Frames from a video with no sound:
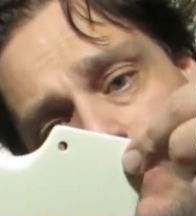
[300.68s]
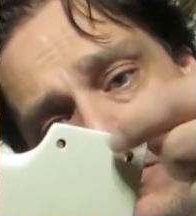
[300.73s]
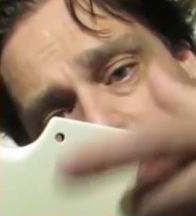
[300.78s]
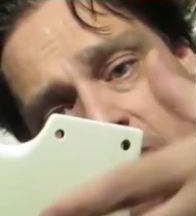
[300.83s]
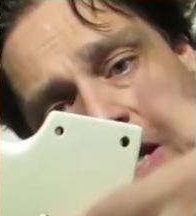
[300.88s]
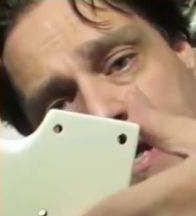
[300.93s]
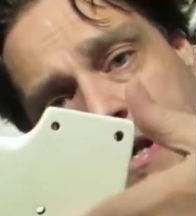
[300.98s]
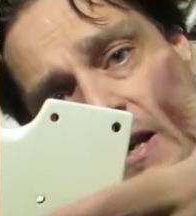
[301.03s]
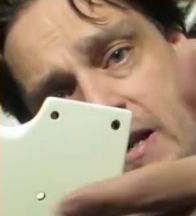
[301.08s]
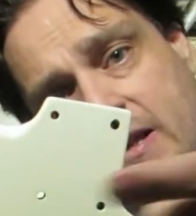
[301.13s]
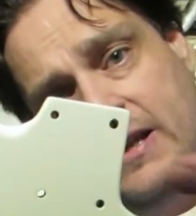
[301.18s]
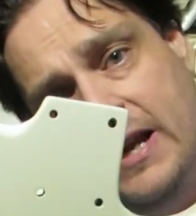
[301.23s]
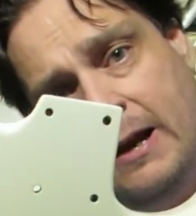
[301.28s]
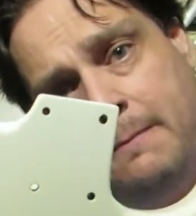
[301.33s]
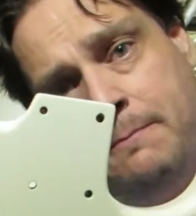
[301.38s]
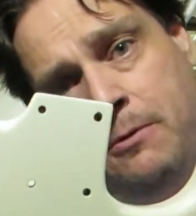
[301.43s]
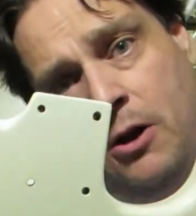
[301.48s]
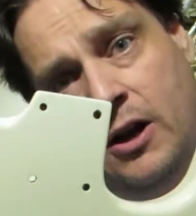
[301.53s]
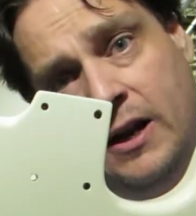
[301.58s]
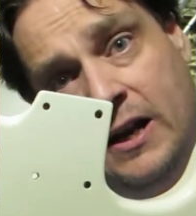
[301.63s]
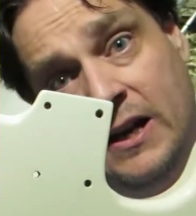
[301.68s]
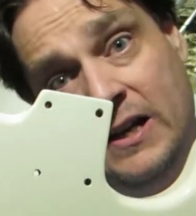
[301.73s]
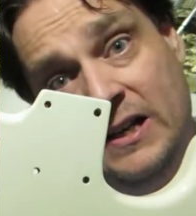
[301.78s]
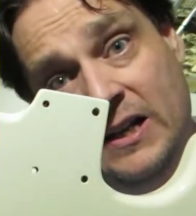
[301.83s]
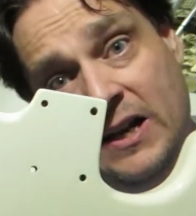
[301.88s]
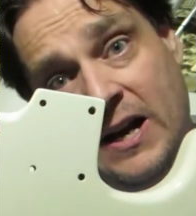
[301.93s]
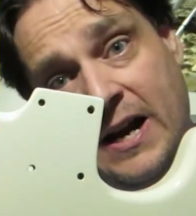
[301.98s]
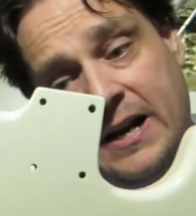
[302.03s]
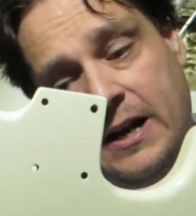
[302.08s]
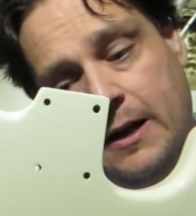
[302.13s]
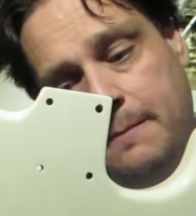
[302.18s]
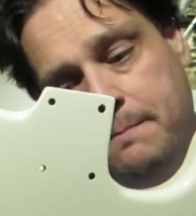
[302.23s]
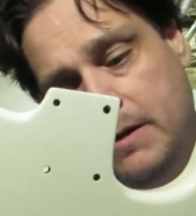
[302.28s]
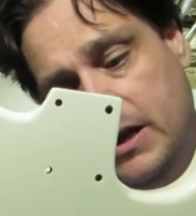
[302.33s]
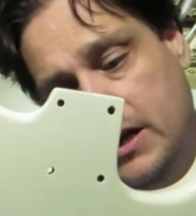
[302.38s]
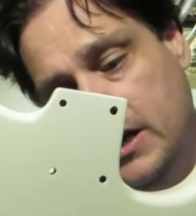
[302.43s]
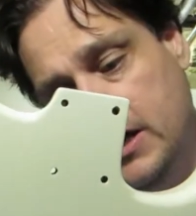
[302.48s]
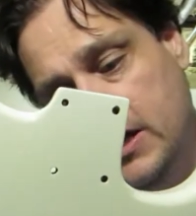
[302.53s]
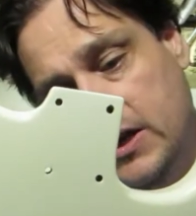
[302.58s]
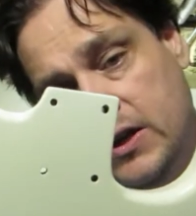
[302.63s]
for the neck pocket will line up.
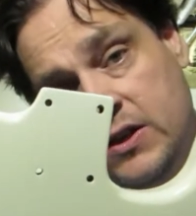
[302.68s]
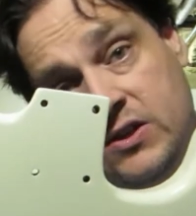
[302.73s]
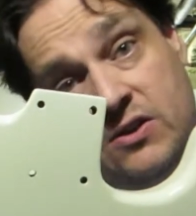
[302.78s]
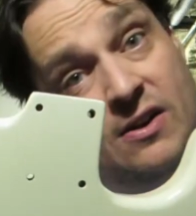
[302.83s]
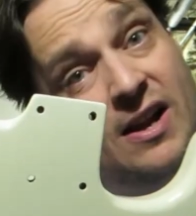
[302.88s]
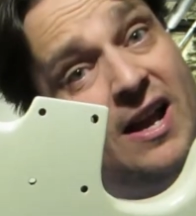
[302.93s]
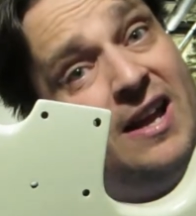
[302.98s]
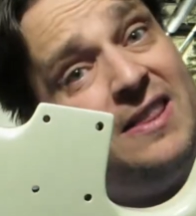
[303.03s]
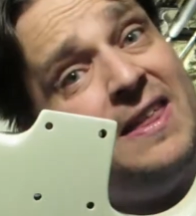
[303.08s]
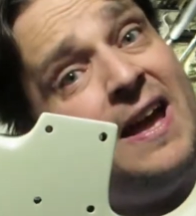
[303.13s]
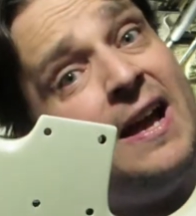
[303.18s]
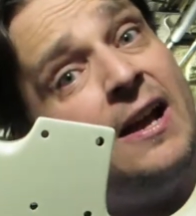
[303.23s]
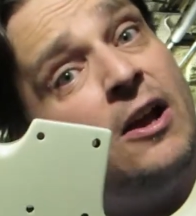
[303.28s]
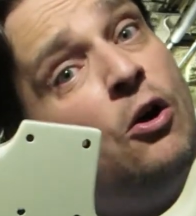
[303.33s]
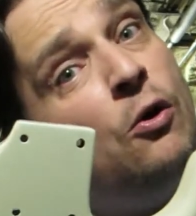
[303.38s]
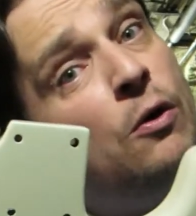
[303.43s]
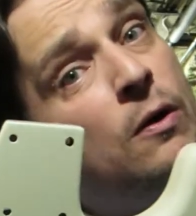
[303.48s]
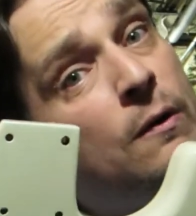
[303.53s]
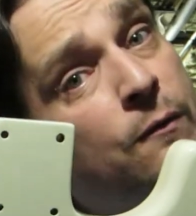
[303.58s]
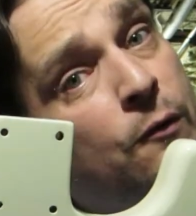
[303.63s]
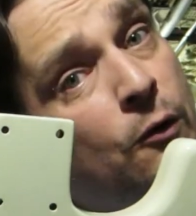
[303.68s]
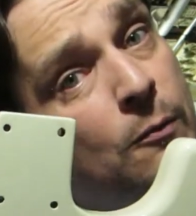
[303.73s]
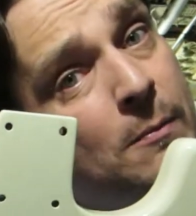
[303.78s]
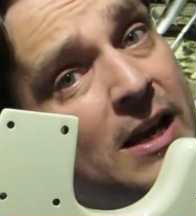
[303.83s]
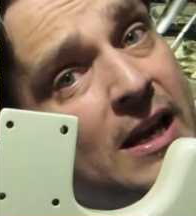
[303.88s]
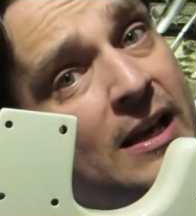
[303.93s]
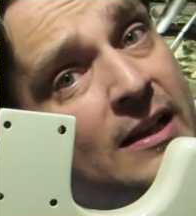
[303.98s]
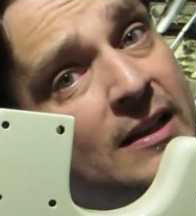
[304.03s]
So I got that going for me